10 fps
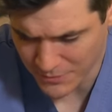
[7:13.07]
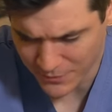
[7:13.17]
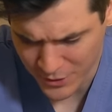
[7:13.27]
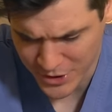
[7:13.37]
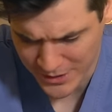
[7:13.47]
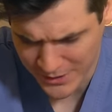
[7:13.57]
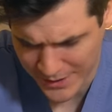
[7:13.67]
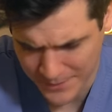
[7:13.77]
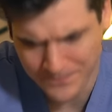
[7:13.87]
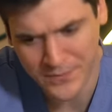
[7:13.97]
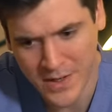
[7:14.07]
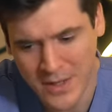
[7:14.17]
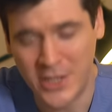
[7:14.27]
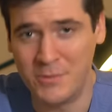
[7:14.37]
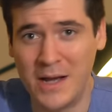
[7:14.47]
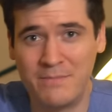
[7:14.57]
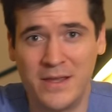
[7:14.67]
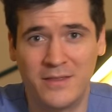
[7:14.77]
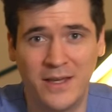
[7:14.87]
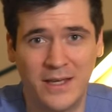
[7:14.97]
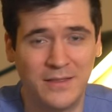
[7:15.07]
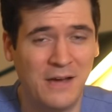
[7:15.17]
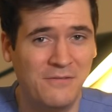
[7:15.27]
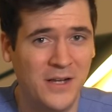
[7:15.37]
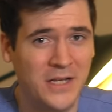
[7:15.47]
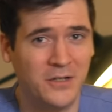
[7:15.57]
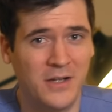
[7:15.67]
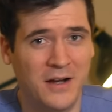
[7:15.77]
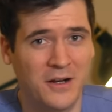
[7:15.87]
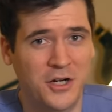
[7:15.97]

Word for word: So unfortunately, you might be thinking that feeding your dog a